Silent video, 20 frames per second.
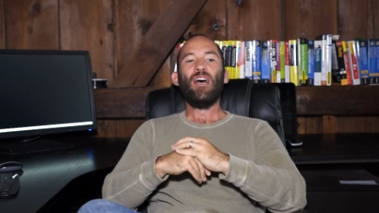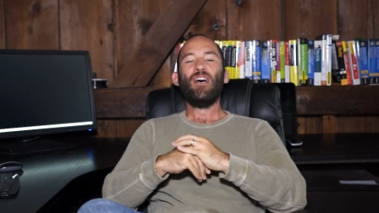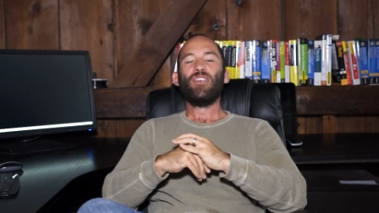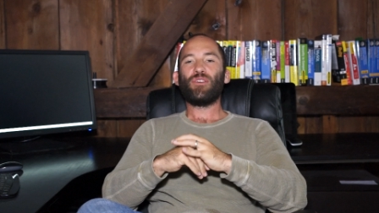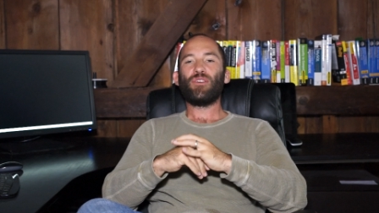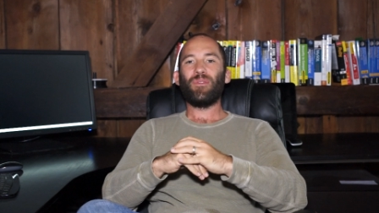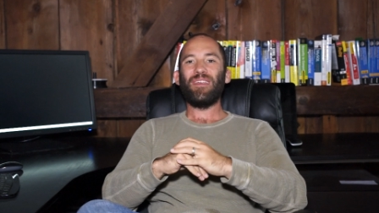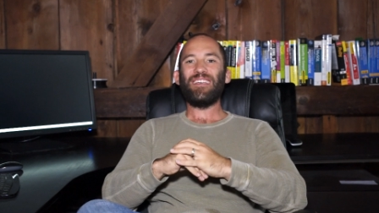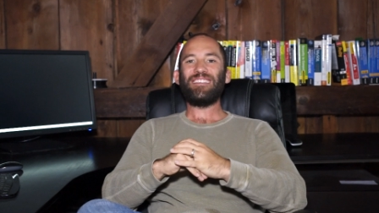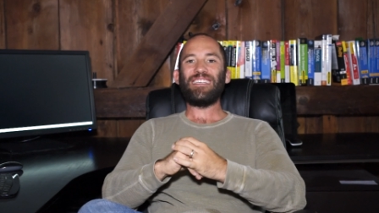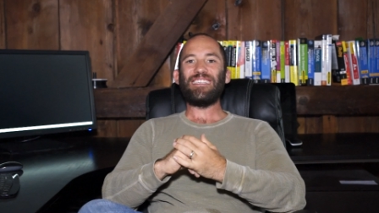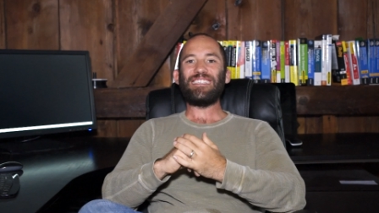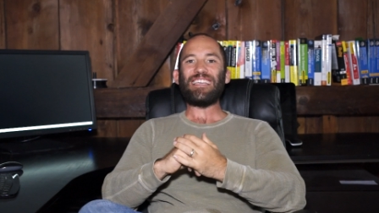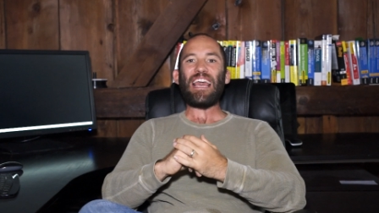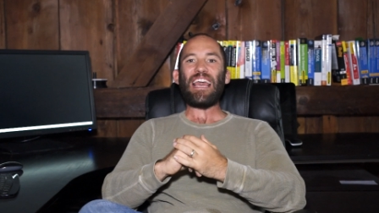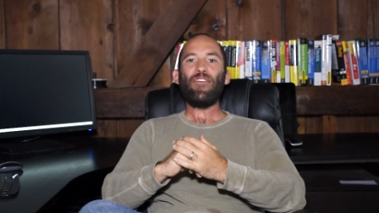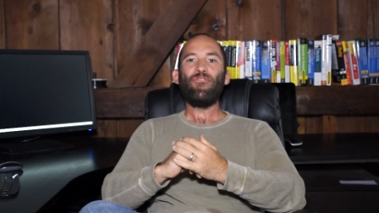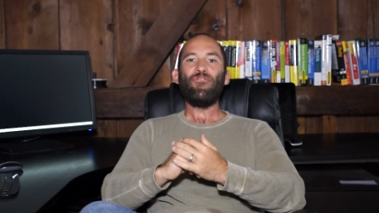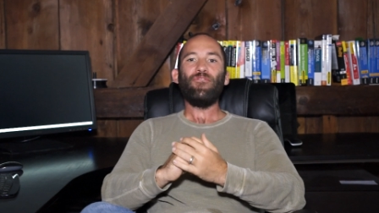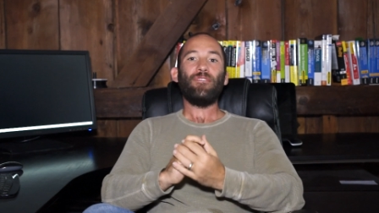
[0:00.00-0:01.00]
So this is
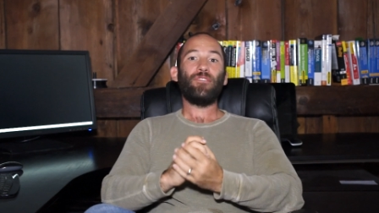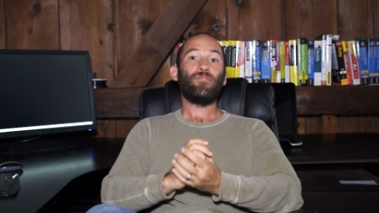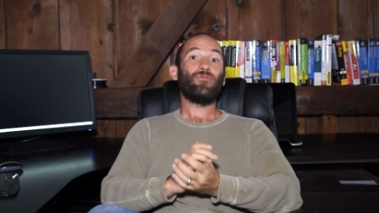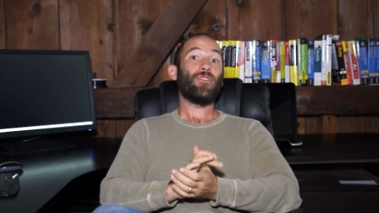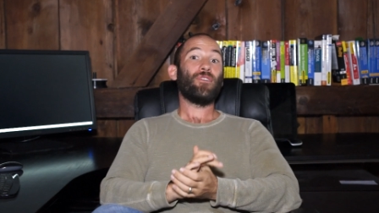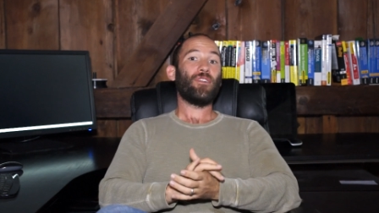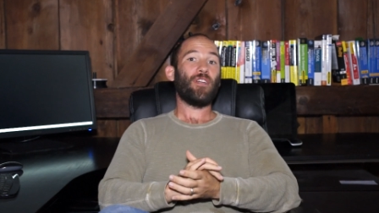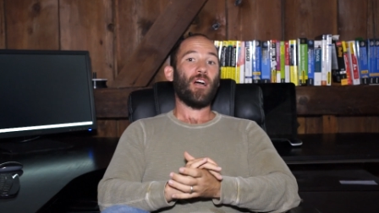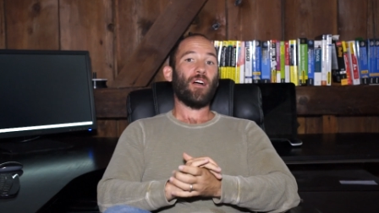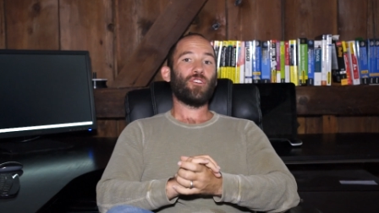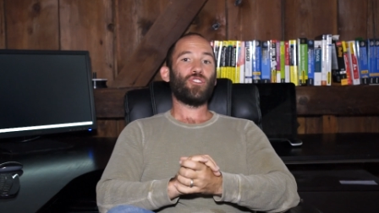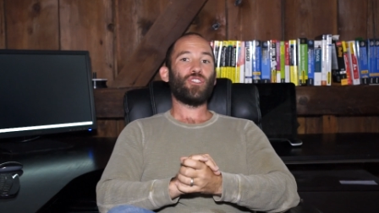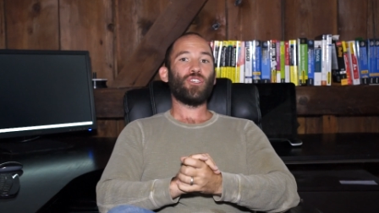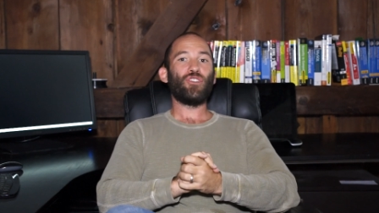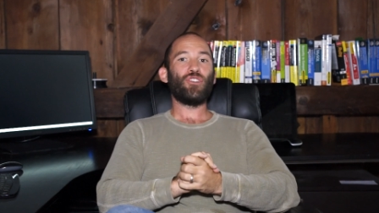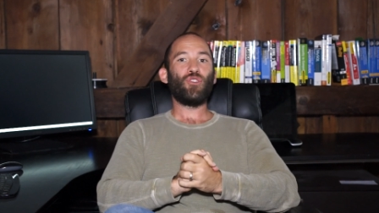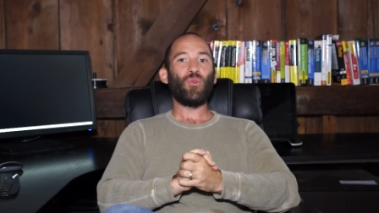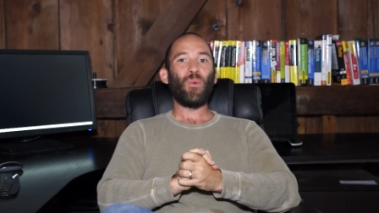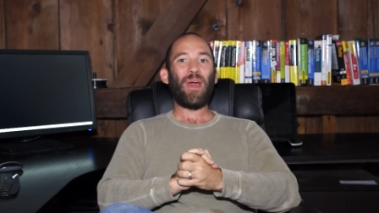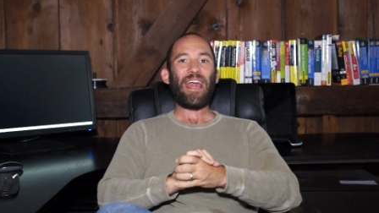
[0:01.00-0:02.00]
Introduction
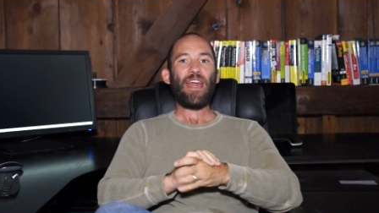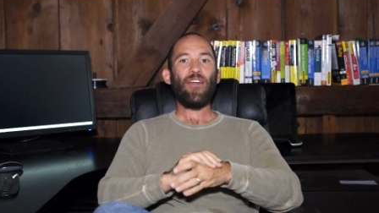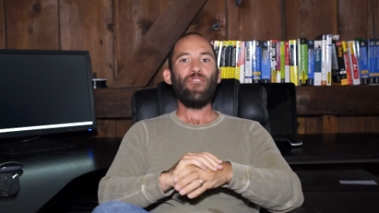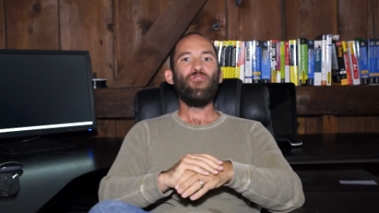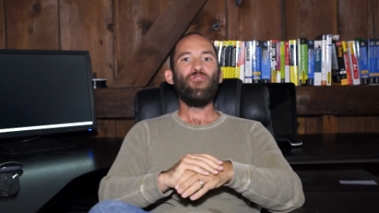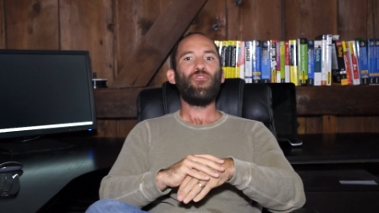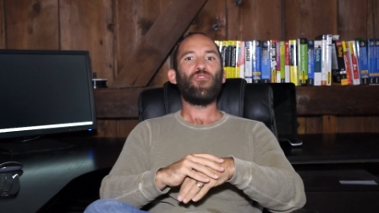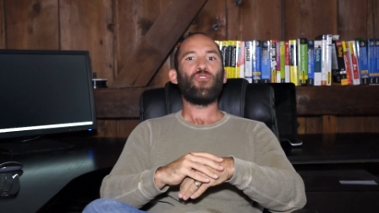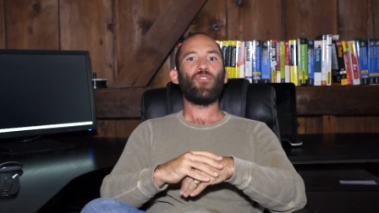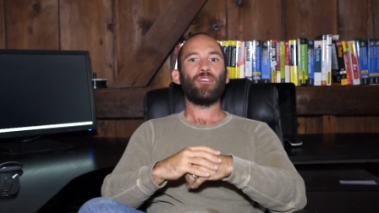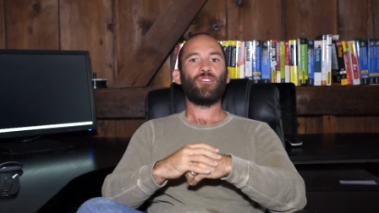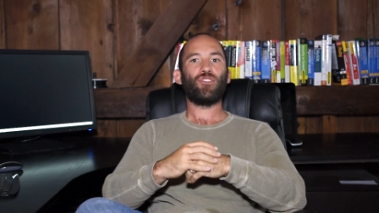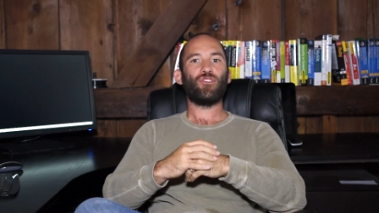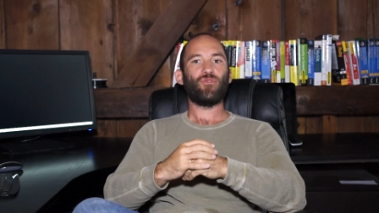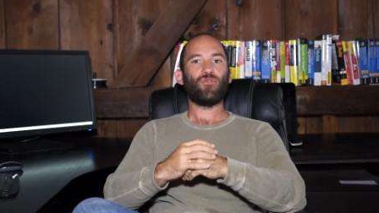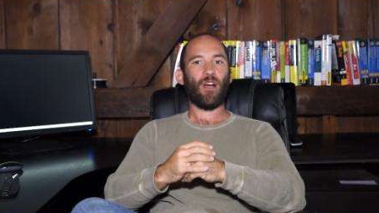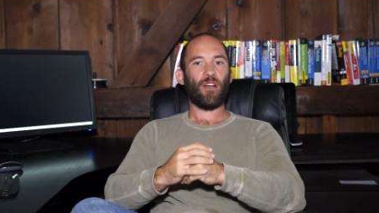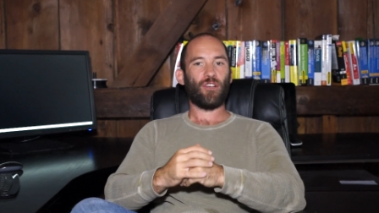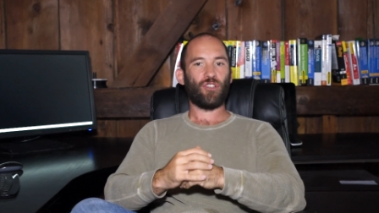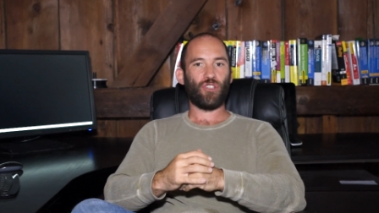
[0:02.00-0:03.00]
to
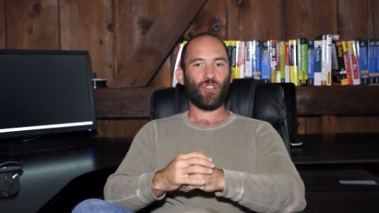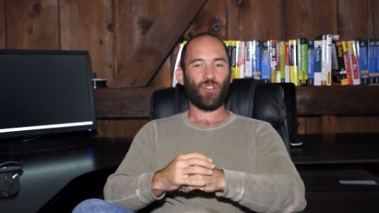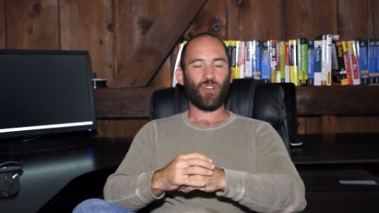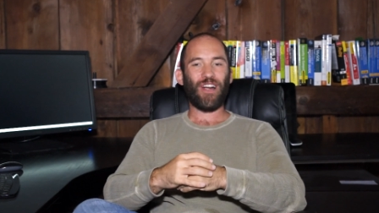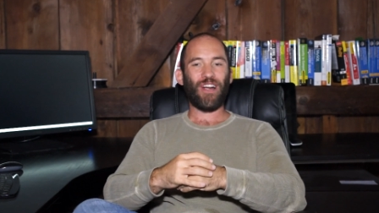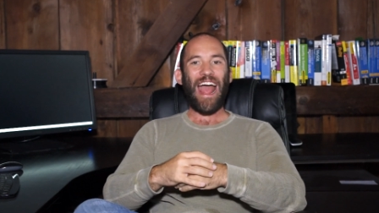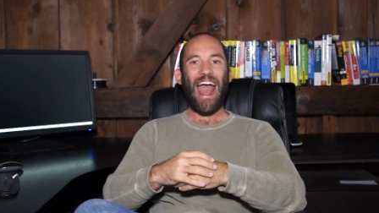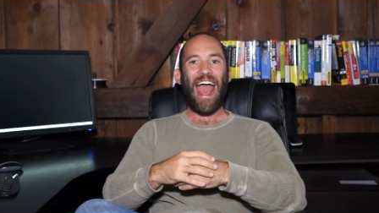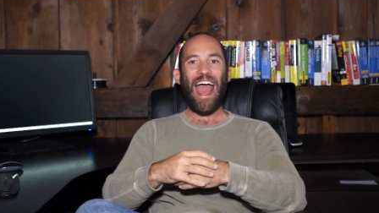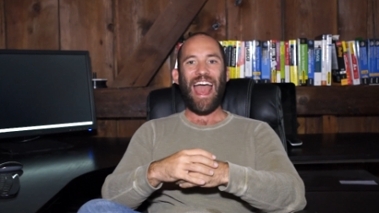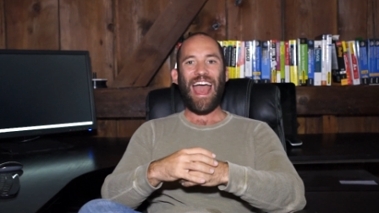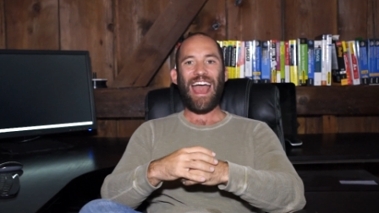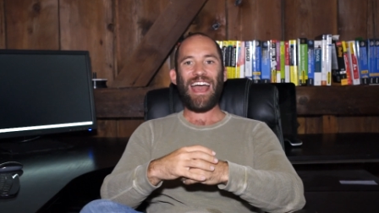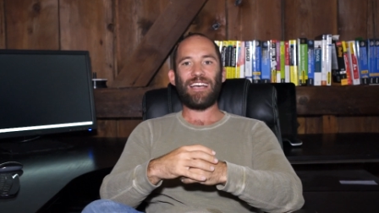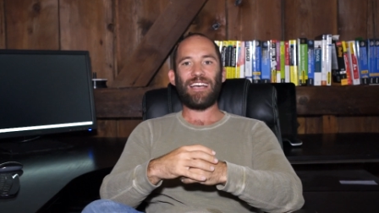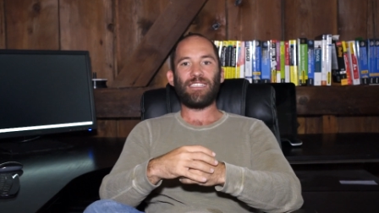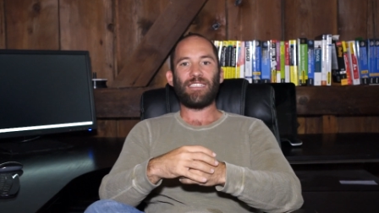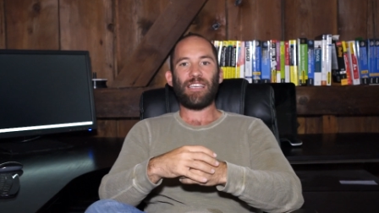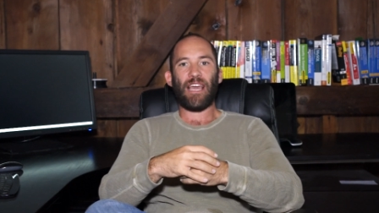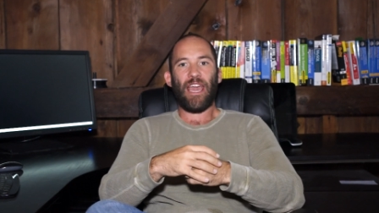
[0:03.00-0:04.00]
Infrastructure
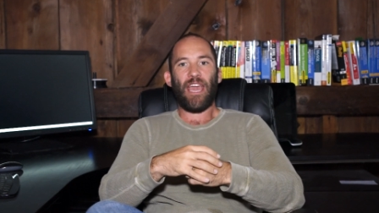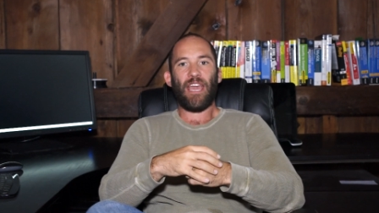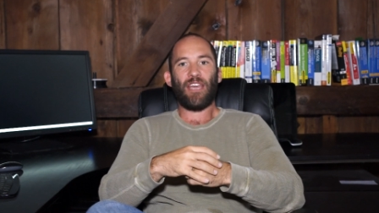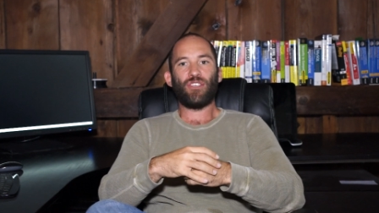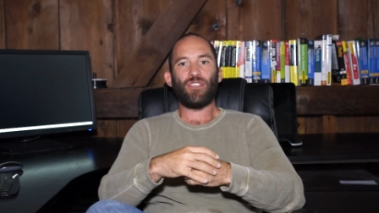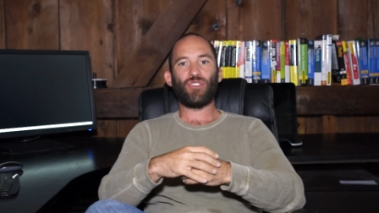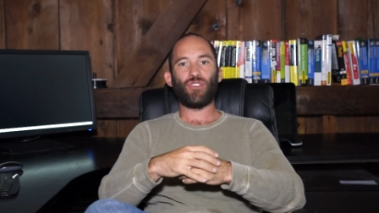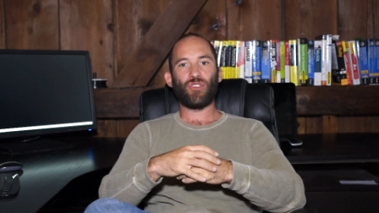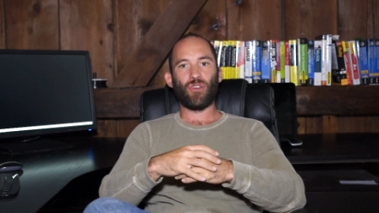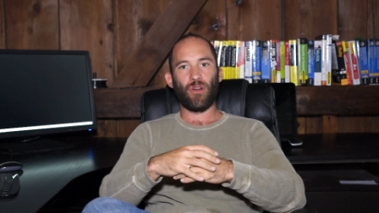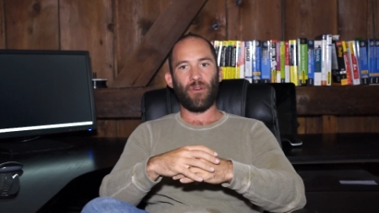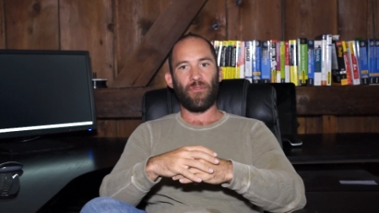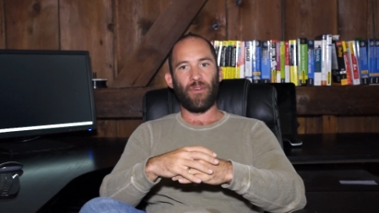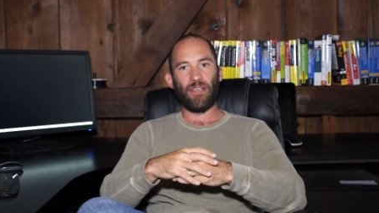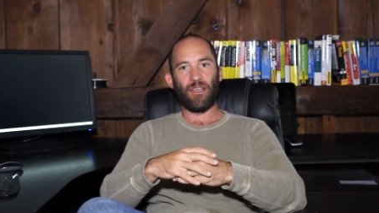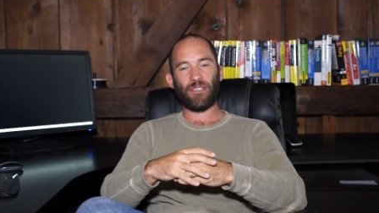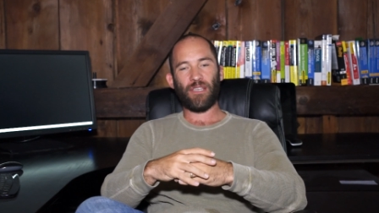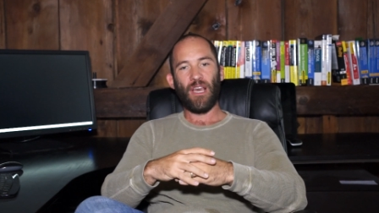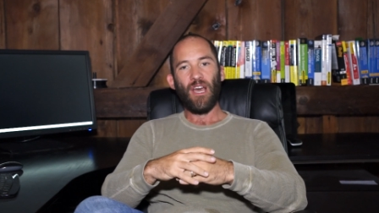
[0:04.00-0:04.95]
as a Service.